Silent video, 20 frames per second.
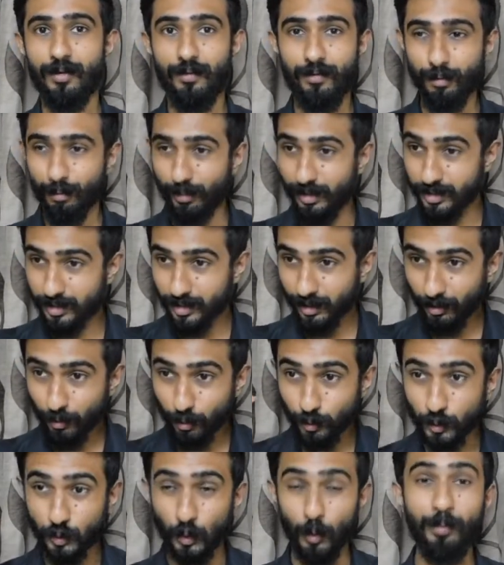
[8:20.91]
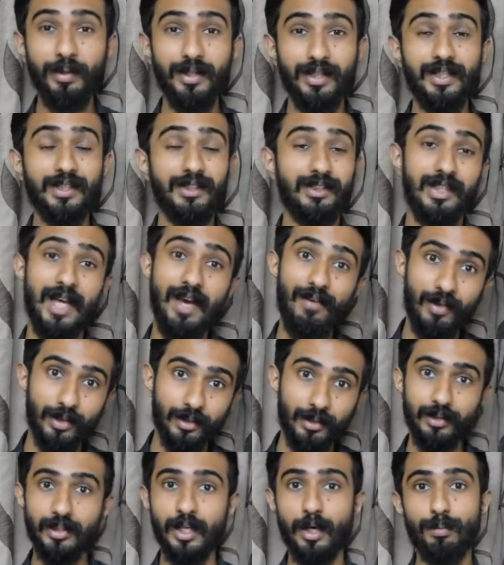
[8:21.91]
from listening to so many things, they have
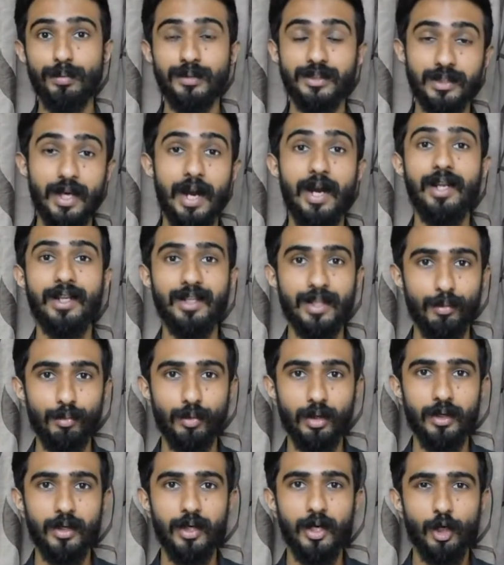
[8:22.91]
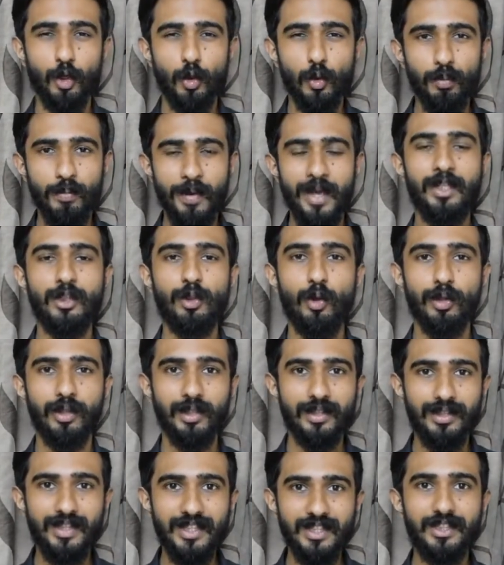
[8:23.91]
other therapists guiding them to make sure
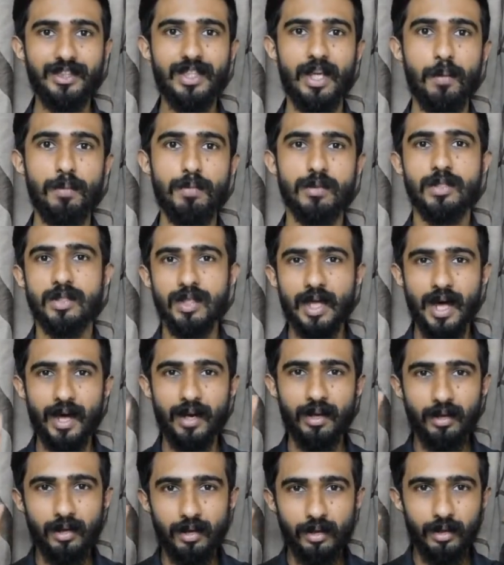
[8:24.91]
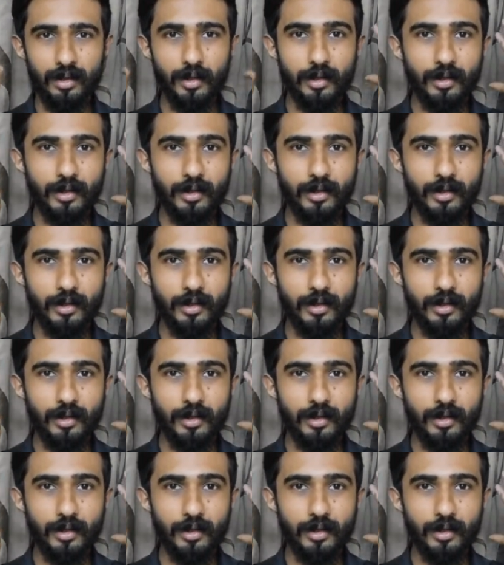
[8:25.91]
that these therapists are in